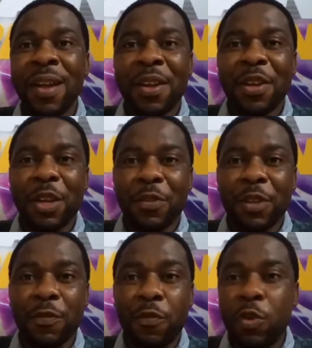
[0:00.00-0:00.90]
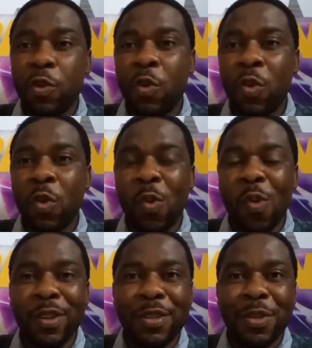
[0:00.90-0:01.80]
if, if you
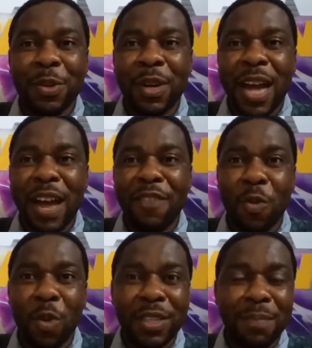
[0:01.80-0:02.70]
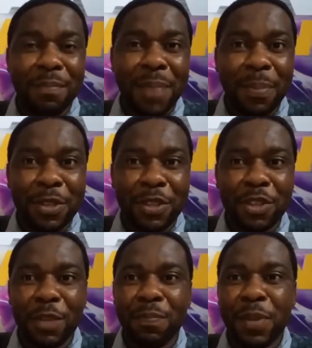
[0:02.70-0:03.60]
want to have a water
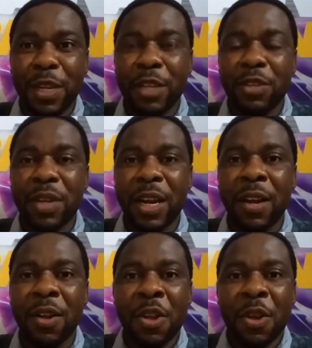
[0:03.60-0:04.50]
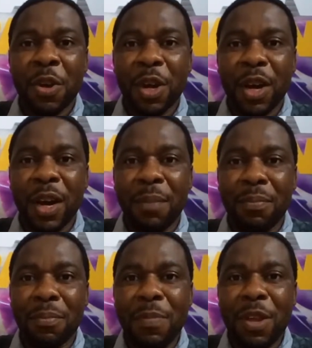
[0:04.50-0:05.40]
baptism, please, uh, uh,
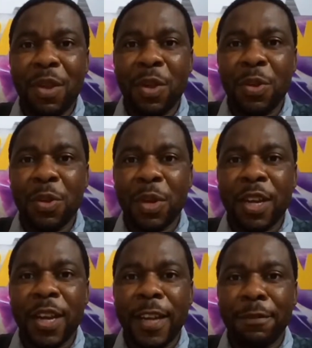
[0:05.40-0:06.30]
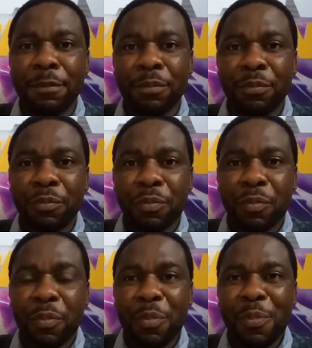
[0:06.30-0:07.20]
maybe you can...
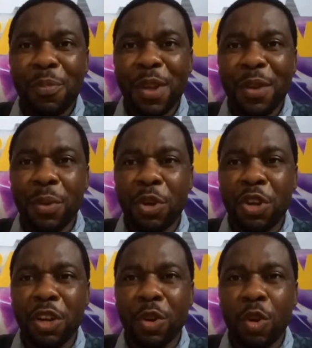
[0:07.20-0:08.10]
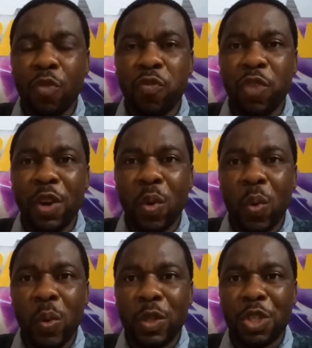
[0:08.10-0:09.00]
You can look for a
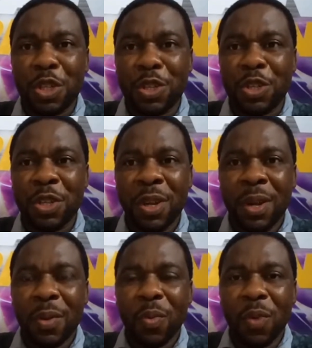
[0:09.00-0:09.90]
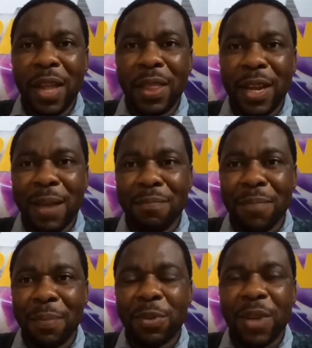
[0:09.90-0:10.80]
local church where they can
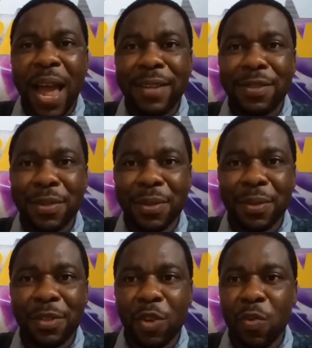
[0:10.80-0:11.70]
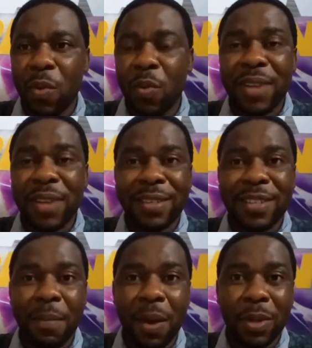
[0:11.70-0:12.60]
baptize you. Someone was
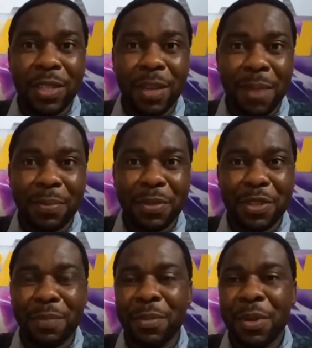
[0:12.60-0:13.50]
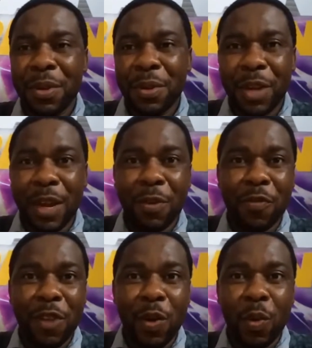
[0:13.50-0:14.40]
asking about water baptism. You can look
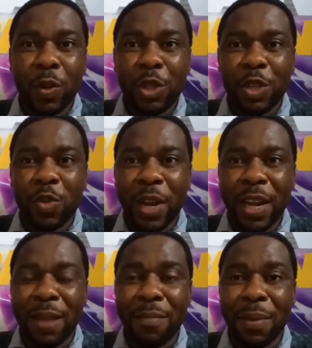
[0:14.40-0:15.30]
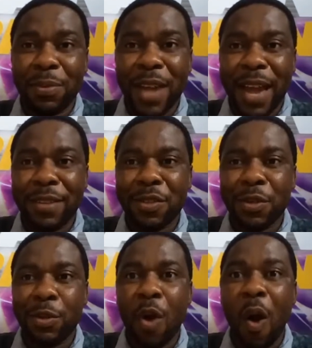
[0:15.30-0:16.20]
for a local church where they can baptize
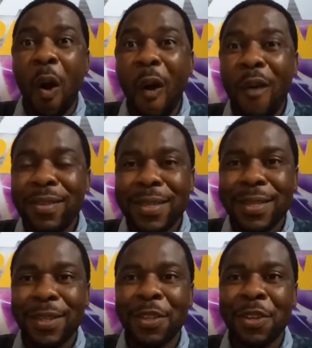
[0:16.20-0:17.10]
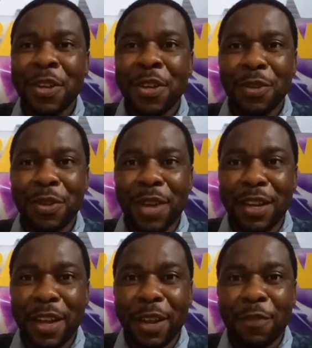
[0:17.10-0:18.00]
you. Or also, you
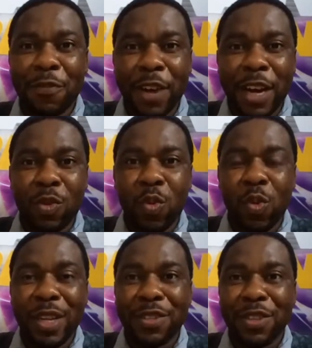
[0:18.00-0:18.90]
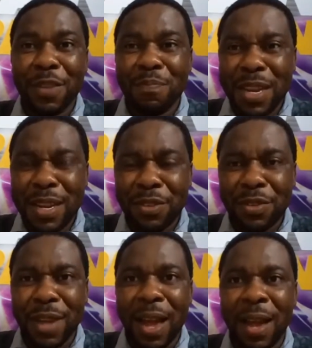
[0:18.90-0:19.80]
can get a friend who is a
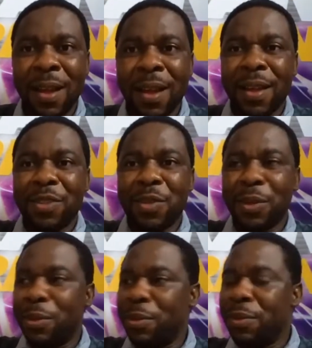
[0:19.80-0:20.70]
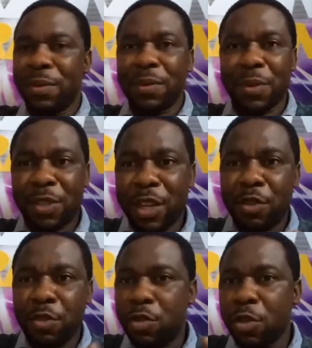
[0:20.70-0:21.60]
minister to, to
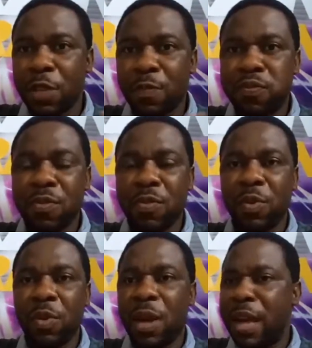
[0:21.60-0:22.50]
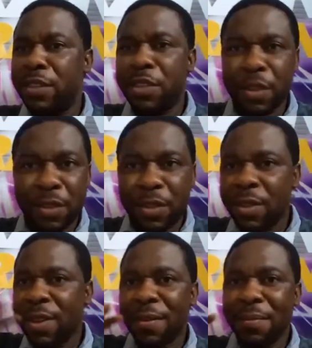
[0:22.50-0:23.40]
take you to the pool and just